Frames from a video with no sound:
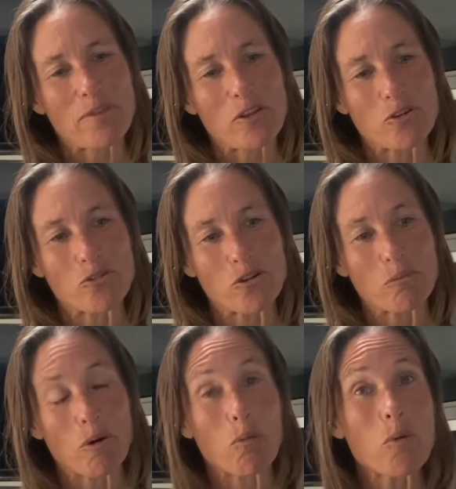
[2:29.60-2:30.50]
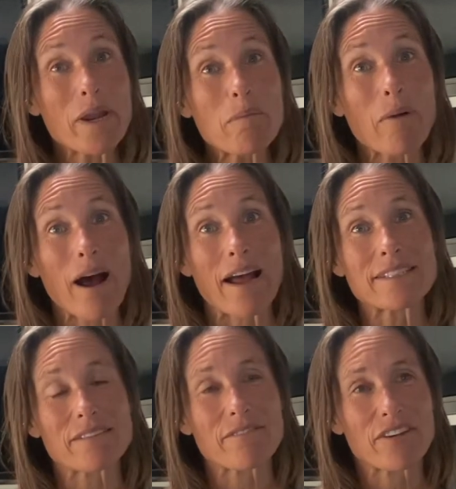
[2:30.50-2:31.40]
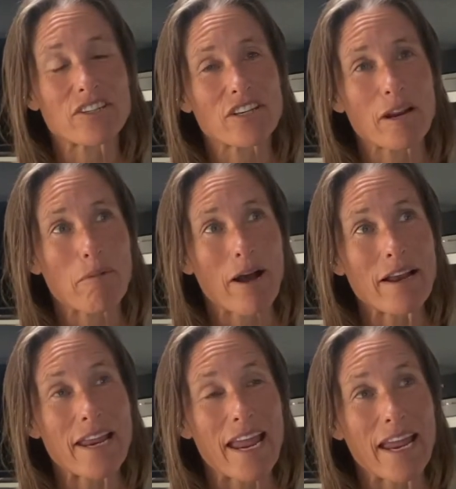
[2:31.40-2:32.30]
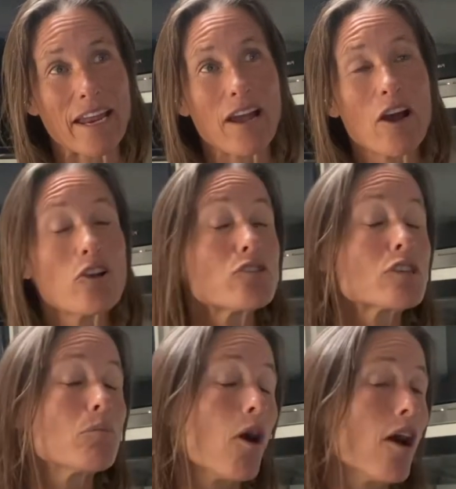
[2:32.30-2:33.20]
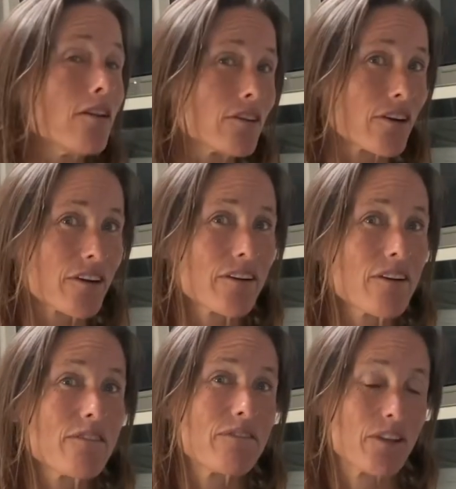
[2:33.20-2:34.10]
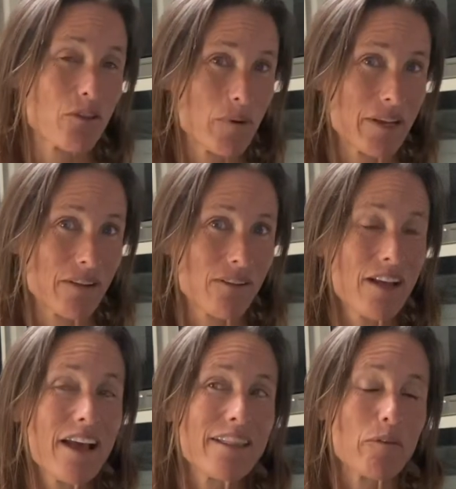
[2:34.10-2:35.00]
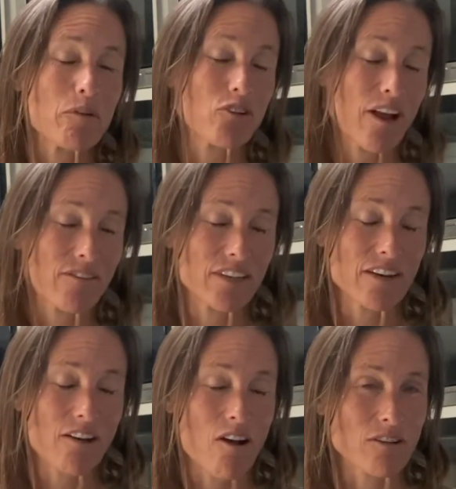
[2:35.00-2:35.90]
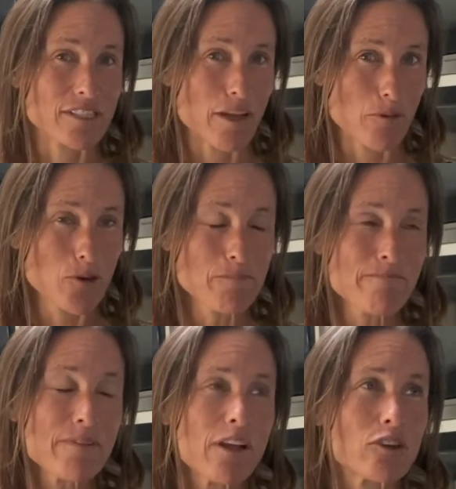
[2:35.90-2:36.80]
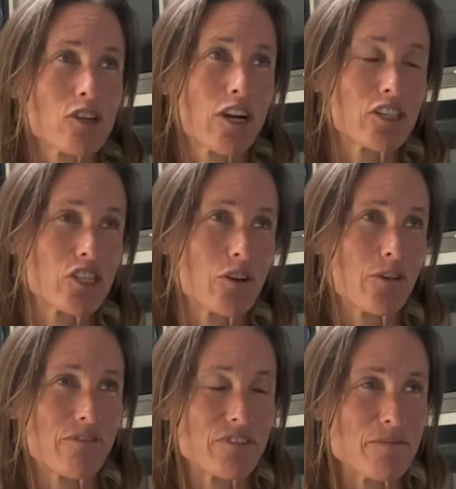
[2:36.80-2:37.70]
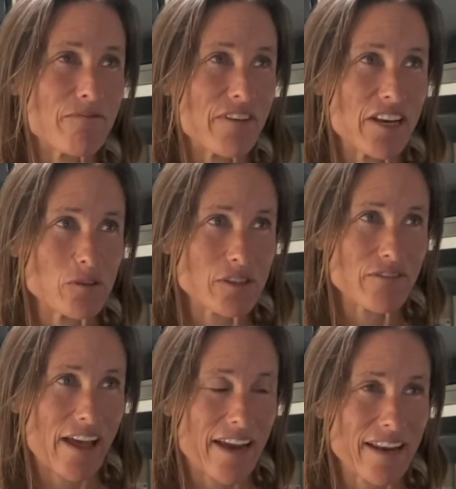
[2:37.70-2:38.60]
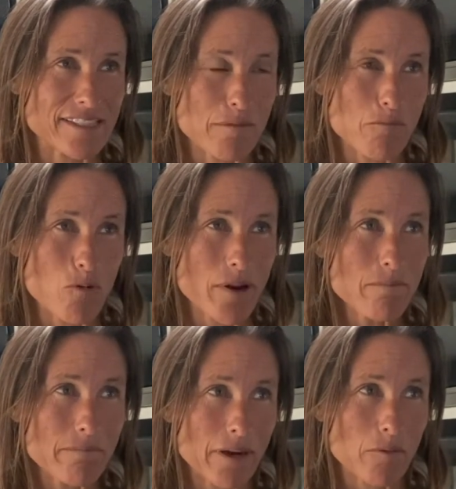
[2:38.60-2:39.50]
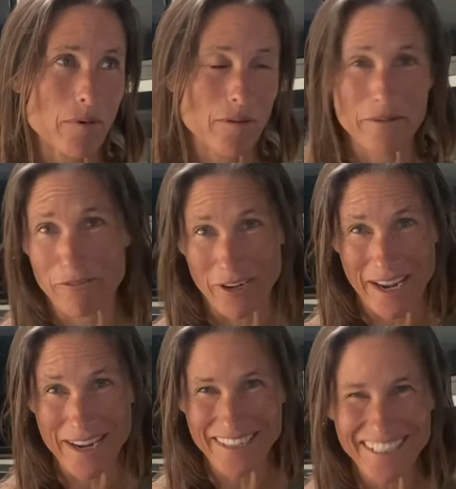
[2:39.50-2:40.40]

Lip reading: YouTube, but Victor and I bought a smaller fifth wheel that we traveled in all summer. I'll try to show you some videos of that at some point, but I'll probably forget.